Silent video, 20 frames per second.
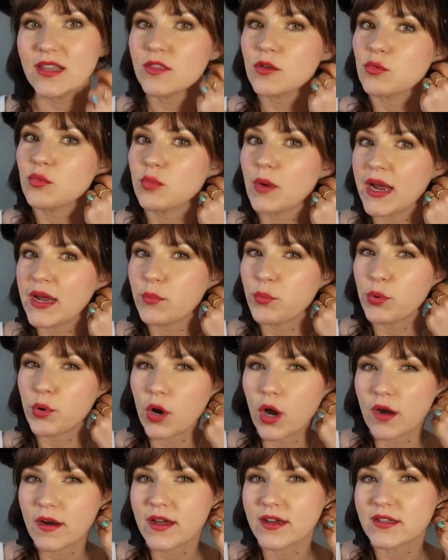the right
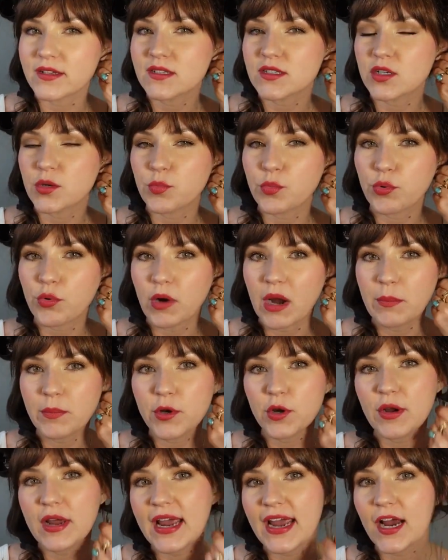products to prep your
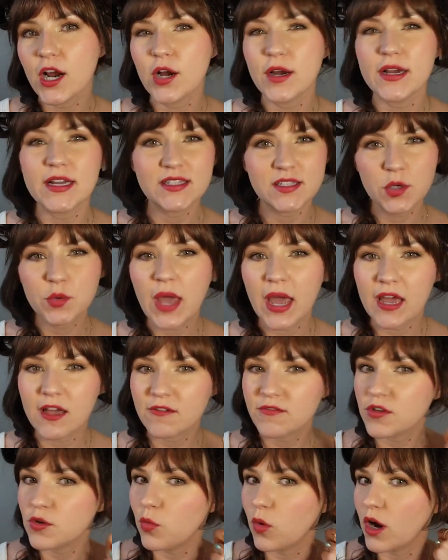hair, it's okay if
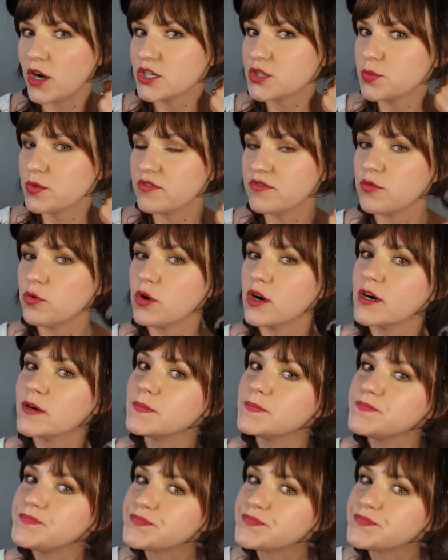you wash before.